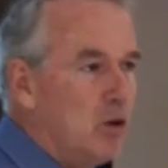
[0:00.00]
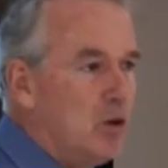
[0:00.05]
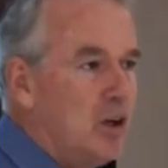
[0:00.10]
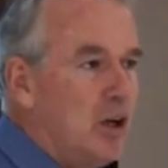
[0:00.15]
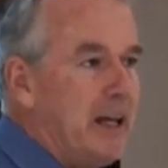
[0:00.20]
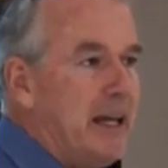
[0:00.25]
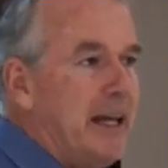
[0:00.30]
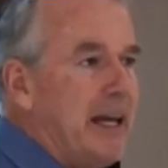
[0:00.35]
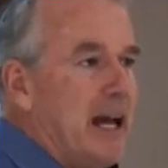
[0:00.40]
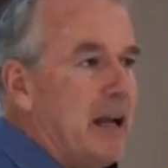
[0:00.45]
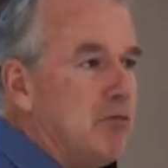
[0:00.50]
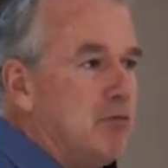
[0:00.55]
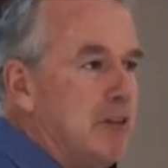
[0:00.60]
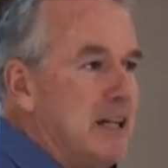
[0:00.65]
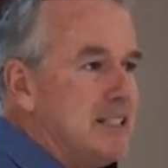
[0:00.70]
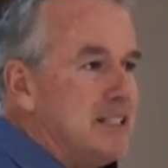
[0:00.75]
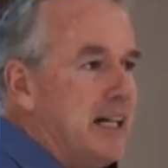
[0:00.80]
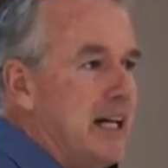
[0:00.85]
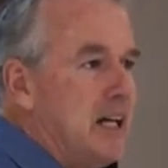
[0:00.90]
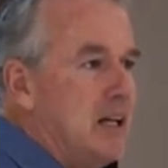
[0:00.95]
or looking at
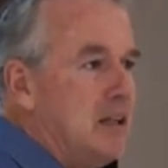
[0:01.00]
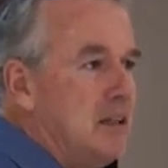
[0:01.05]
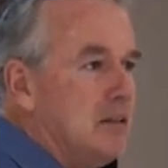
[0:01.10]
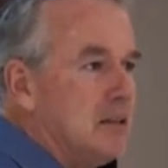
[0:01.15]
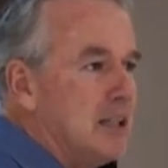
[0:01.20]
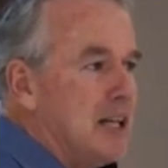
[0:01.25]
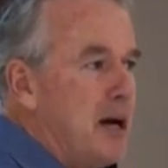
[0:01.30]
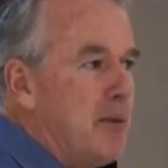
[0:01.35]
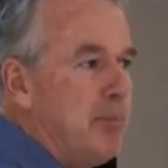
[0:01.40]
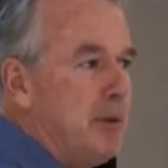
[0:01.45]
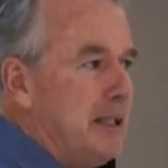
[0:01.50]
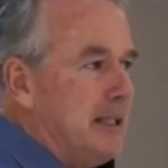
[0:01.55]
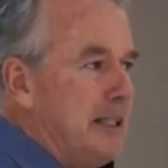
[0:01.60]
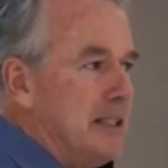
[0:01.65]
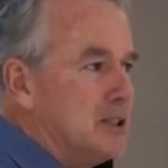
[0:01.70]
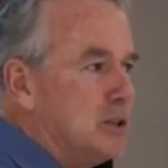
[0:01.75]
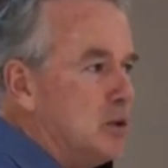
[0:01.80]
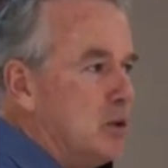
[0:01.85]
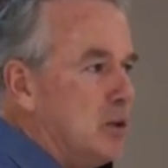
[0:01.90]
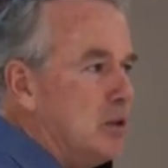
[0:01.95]
retail
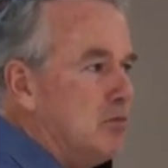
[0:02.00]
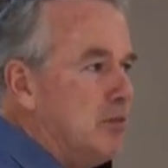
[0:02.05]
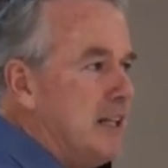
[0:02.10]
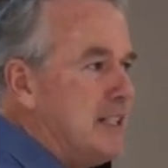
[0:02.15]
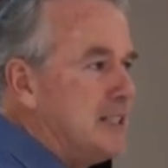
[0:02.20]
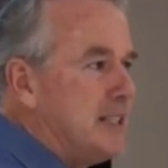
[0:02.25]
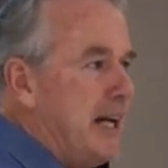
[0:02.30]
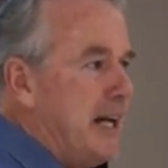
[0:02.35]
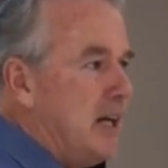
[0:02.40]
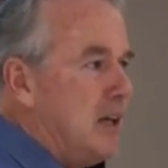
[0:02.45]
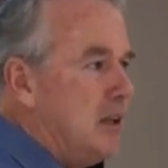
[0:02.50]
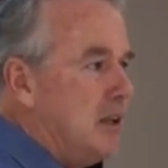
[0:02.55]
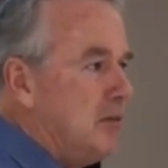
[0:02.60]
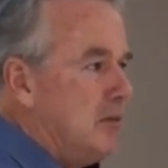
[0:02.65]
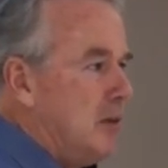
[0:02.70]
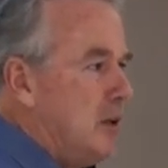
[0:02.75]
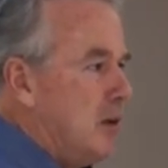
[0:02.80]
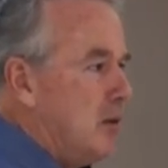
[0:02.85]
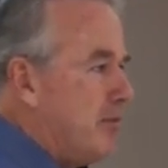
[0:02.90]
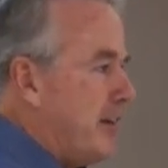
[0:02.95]
companies or retail
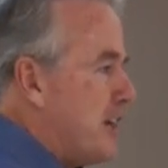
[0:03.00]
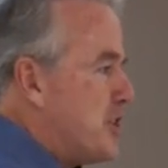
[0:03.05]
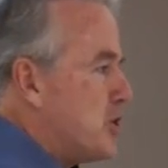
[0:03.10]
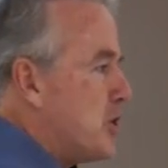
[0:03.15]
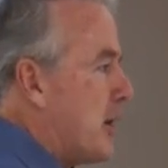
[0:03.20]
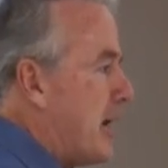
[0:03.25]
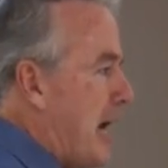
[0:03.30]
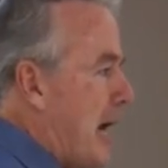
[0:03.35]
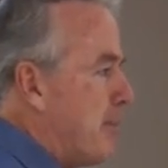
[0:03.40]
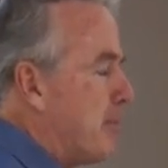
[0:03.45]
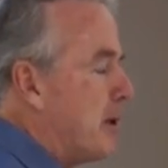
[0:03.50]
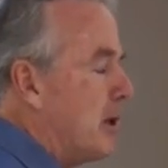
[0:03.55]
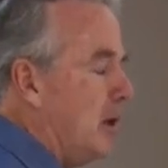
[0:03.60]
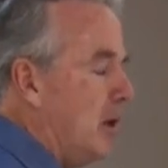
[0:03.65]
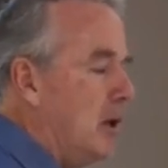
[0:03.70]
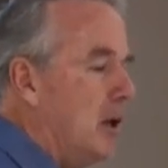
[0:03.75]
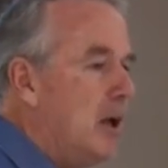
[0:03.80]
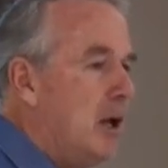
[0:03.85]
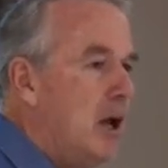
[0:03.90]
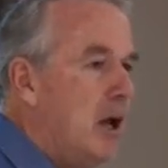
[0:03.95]
you know venture
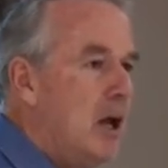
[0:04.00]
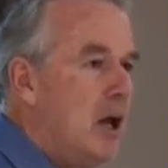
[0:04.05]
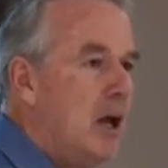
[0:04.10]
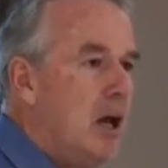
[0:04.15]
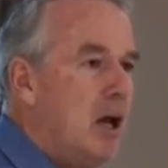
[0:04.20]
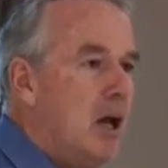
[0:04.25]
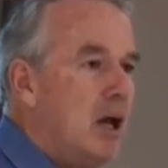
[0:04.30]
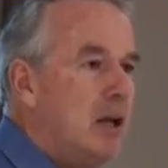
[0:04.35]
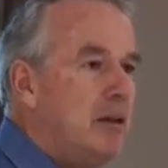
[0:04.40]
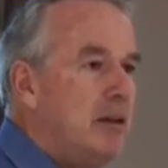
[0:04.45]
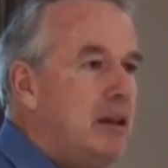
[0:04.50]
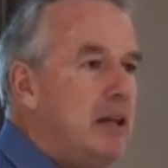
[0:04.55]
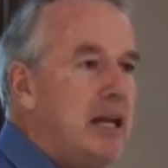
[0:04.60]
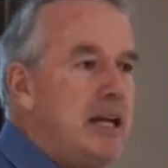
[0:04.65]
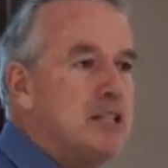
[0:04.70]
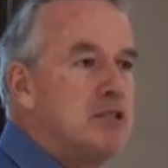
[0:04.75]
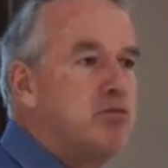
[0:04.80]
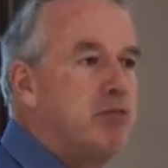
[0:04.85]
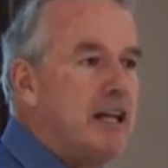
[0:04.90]
capital. These